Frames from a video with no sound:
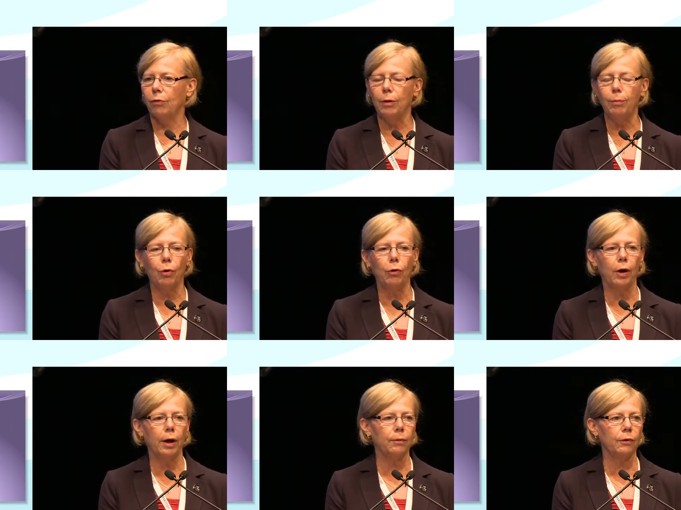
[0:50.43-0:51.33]
The three
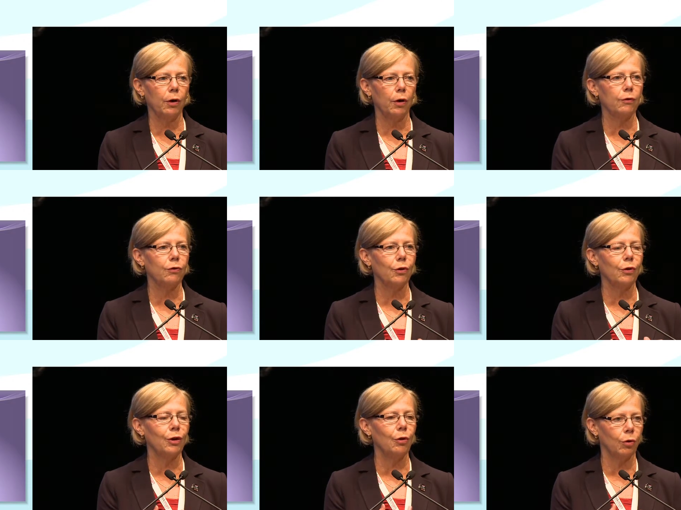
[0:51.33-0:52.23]
programs are
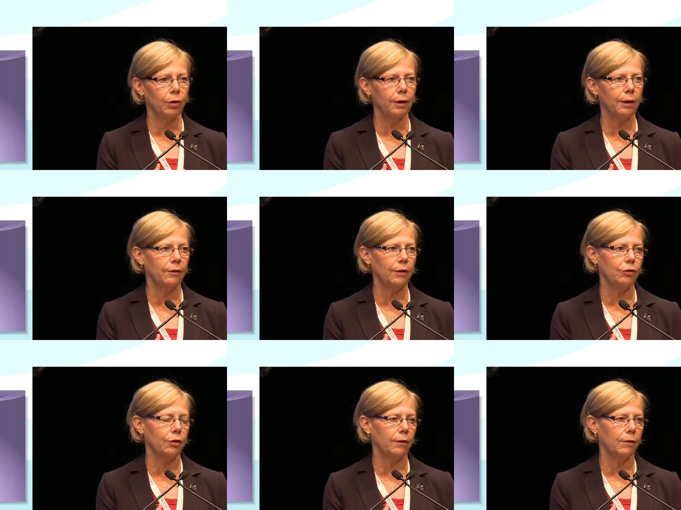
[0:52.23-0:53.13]
for the
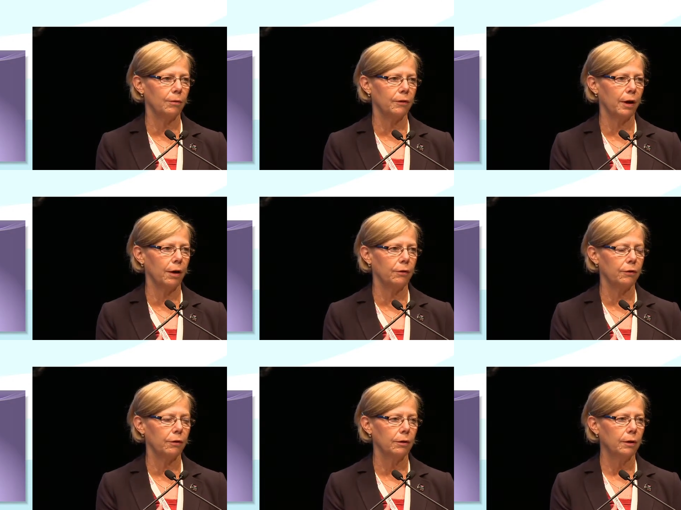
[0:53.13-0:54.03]
organizations
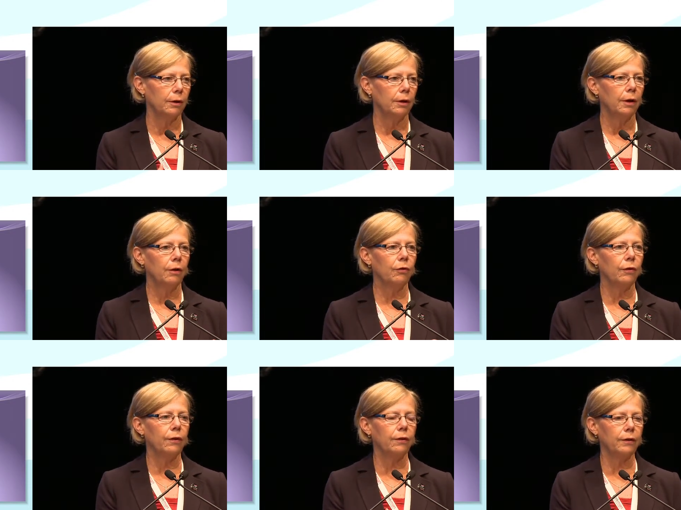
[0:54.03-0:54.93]
themselves,
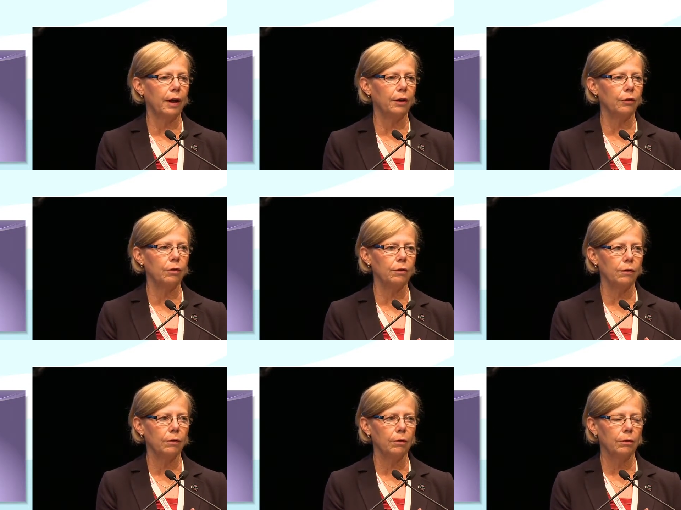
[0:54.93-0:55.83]
for the
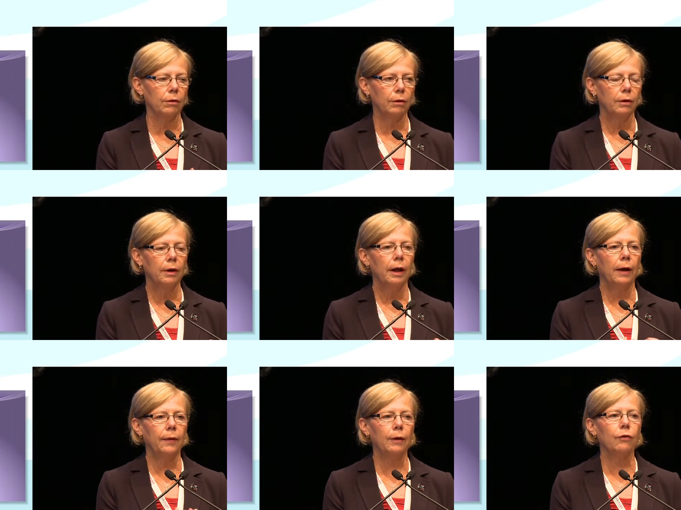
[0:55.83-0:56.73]
standards,
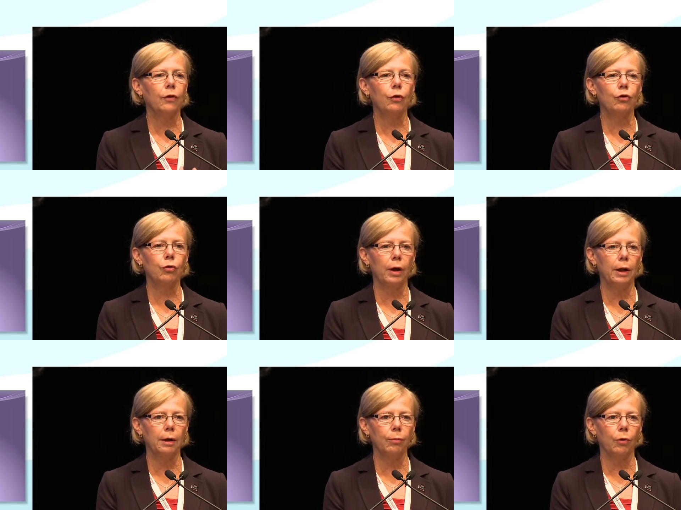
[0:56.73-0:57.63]
and then for their
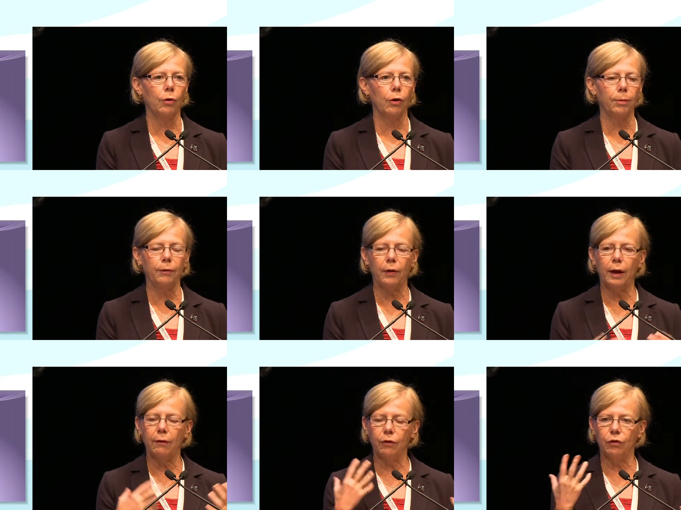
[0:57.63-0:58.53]
training program,
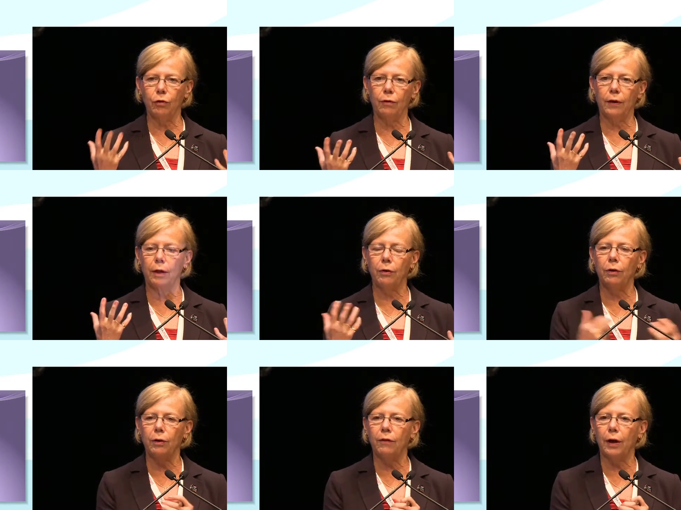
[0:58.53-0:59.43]
if they have a
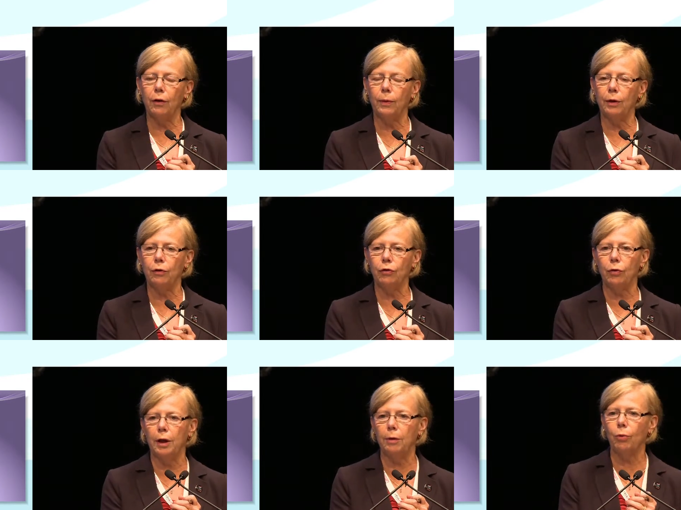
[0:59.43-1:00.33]
surveyor or
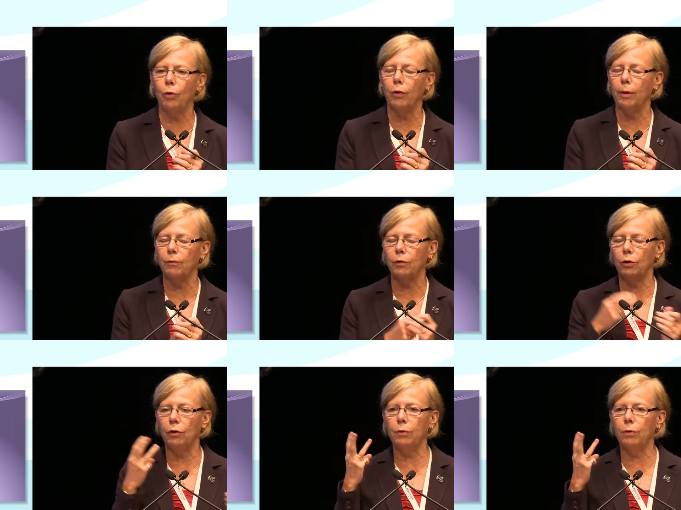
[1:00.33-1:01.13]
evaluators training program.